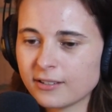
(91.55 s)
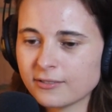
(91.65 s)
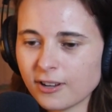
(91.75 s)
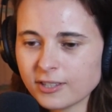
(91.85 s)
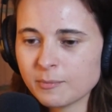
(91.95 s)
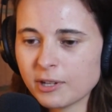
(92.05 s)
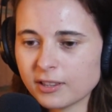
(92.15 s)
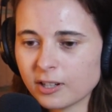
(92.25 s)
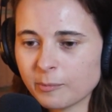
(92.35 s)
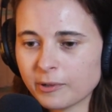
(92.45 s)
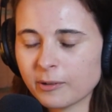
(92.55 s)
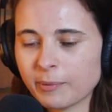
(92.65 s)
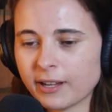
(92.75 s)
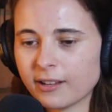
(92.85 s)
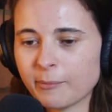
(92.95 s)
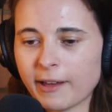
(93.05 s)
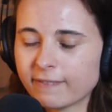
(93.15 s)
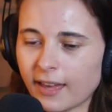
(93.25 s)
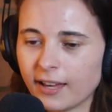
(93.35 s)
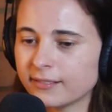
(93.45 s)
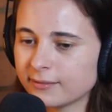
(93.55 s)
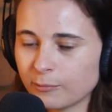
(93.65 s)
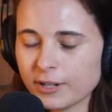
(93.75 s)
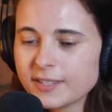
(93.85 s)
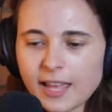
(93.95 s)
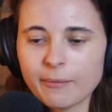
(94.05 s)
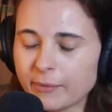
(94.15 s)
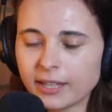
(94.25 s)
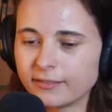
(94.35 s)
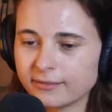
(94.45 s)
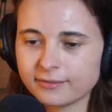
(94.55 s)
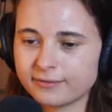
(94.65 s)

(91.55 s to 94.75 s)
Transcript: Talk to me a little bit about that. What does that mean?